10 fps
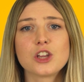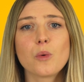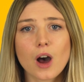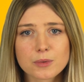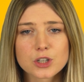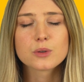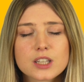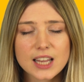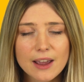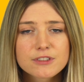you up to
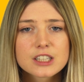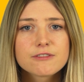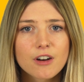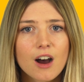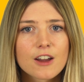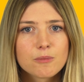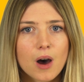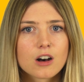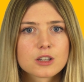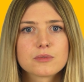75
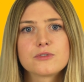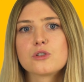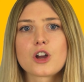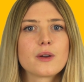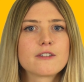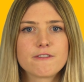miles before going